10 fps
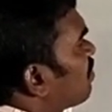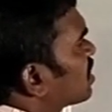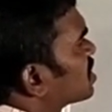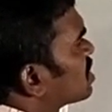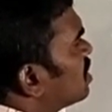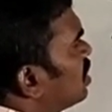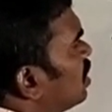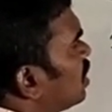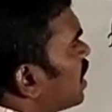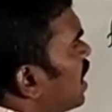x,
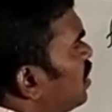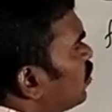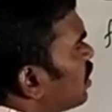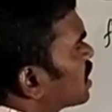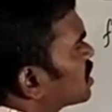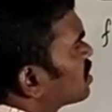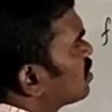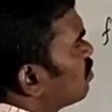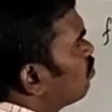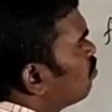tan 2x
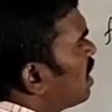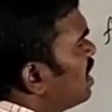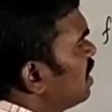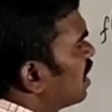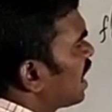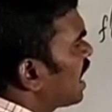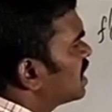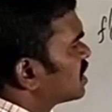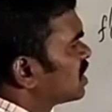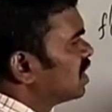by
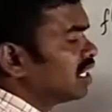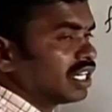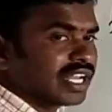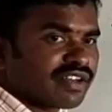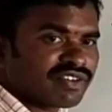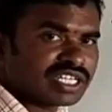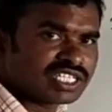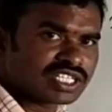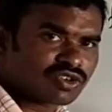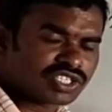h. Dear friend,
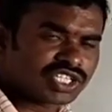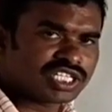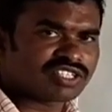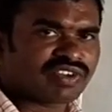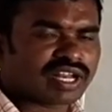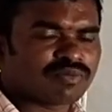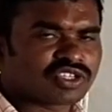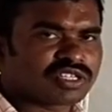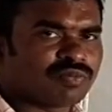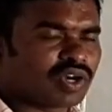this question is very
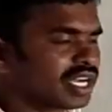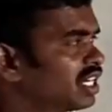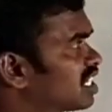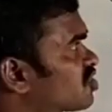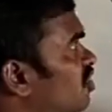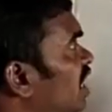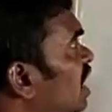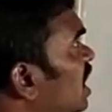most important. That's why at